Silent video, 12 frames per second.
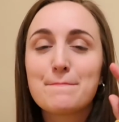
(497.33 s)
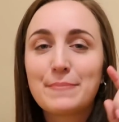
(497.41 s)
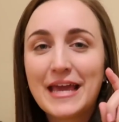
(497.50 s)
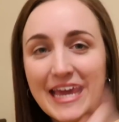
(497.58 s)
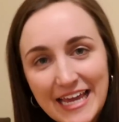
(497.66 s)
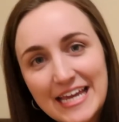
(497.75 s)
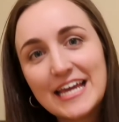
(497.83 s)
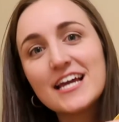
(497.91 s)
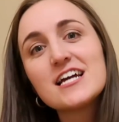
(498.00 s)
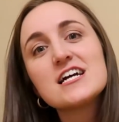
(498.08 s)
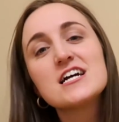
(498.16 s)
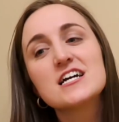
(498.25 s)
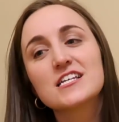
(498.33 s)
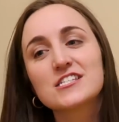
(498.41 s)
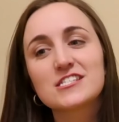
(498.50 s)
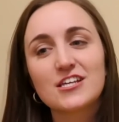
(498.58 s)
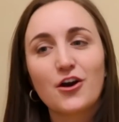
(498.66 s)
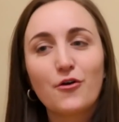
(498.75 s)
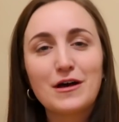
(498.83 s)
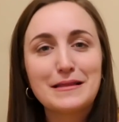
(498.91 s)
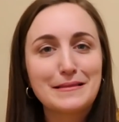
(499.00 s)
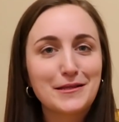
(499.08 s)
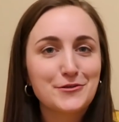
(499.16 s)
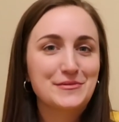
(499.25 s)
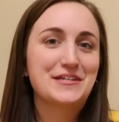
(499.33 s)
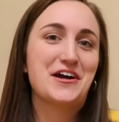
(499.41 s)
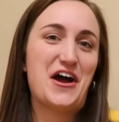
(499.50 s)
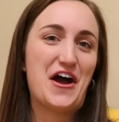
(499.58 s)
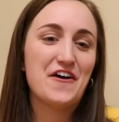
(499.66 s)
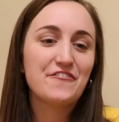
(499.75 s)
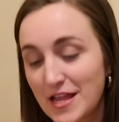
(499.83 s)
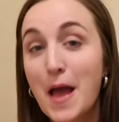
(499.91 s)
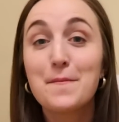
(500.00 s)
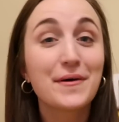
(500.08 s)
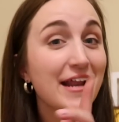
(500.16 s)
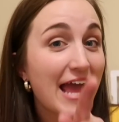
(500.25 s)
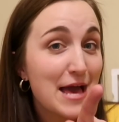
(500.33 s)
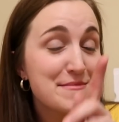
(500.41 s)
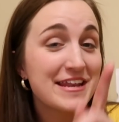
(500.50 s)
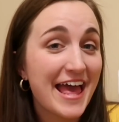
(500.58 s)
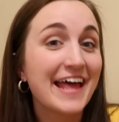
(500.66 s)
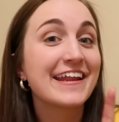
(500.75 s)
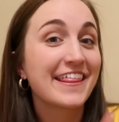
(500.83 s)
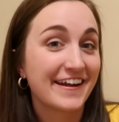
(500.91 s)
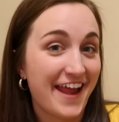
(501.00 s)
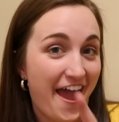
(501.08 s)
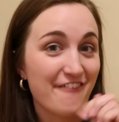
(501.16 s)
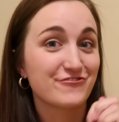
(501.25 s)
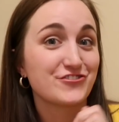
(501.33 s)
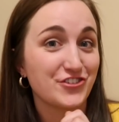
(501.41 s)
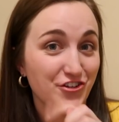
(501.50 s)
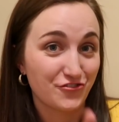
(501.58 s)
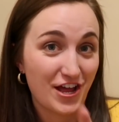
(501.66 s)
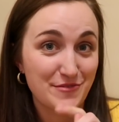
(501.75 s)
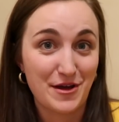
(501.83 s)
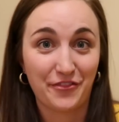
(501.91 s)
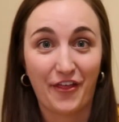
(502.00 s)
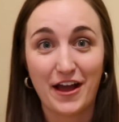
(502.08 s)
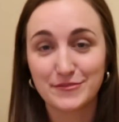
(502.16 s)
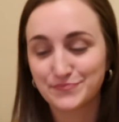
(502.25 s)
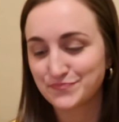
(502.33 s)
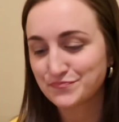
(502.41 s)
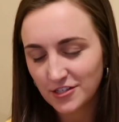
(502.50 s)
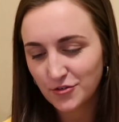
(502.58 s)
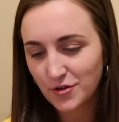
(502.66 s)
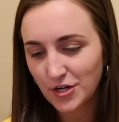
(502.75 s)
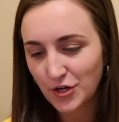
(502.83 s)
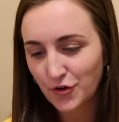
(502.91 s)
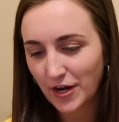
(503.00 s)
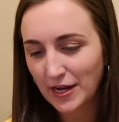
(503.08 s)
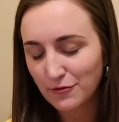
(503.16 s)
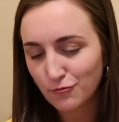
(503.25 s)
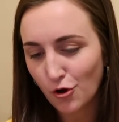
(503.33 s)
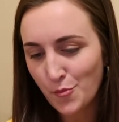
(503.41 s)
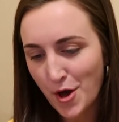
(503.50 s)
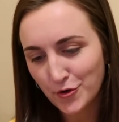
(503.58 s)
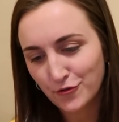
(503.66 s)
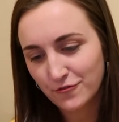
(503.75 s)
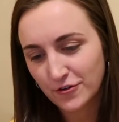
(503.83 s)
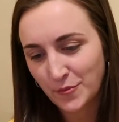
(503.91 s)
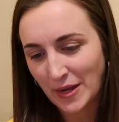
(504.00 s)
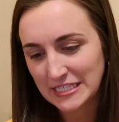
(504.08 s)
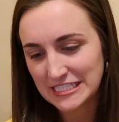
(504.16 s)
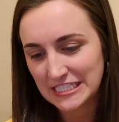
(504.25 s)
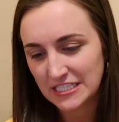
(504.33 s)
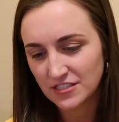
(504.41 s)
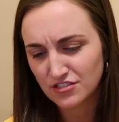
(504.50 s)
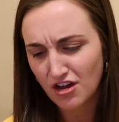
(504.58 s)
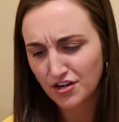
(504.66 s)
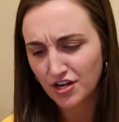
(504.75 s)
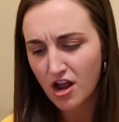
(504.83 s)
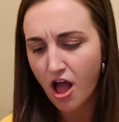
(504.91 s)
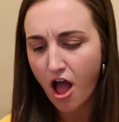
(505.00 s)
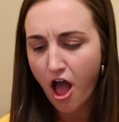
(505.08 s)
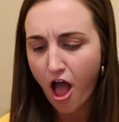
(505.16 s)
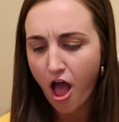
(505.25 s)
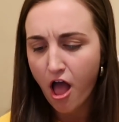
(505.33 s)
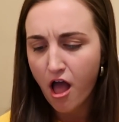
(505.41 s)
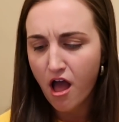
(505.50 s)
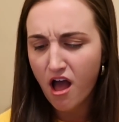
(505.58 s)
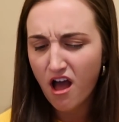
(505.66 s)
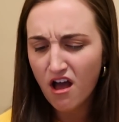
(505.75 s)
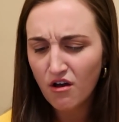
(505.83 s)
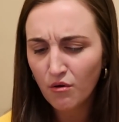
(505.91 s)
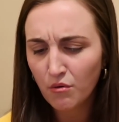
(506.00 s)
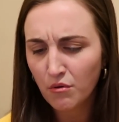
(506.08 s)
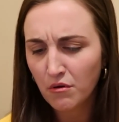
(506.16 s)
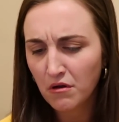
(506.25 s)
INFP. So a little bit off, but I am an N and an F, so you're right about that. You are a great role model for my teen daughter. Oh.